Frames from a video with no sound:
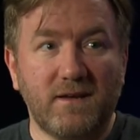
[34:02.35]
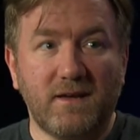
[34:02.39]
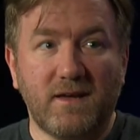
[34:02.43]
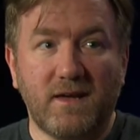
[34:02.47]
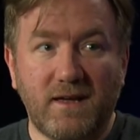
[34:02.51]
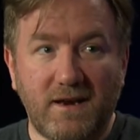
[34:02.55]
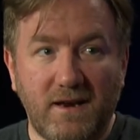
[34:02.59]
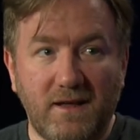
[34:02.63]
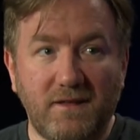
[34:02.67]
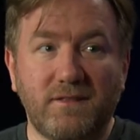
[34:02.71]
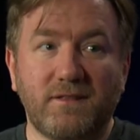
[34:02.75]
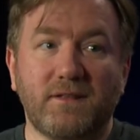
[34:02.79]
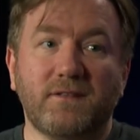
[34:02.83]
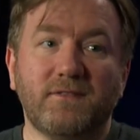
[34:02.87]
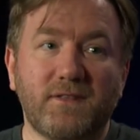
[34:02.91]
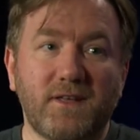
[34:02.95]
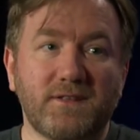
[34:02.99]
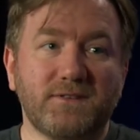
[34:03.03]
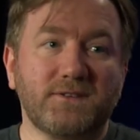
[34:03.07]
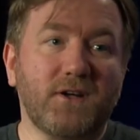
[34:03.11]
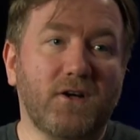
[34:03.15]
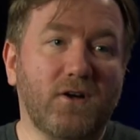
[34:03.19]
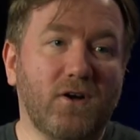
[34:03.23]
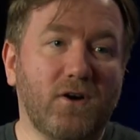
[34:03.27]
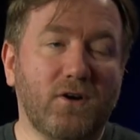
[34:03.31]
and I think
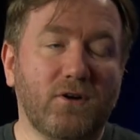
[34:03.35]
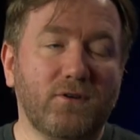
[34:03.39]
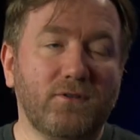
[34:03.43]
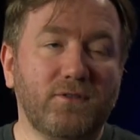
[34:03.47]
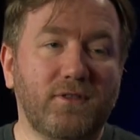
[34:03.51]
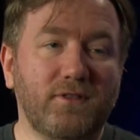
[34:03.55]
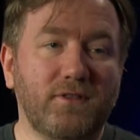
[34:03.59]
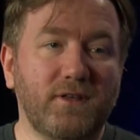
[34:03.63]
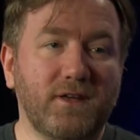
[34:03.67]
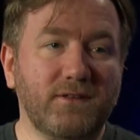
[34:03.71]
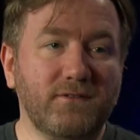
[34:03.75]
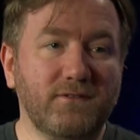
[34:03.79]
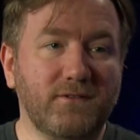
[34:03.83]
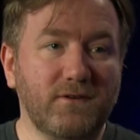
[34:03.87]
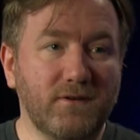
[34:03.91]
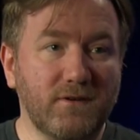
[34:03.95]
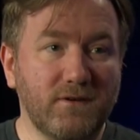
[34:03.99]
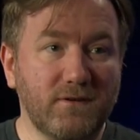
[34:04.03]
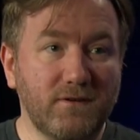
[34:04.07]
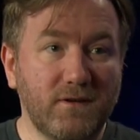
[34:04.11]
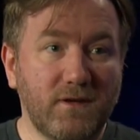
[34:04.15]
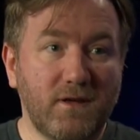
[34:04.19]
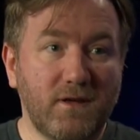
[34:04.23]
that's a hard thing to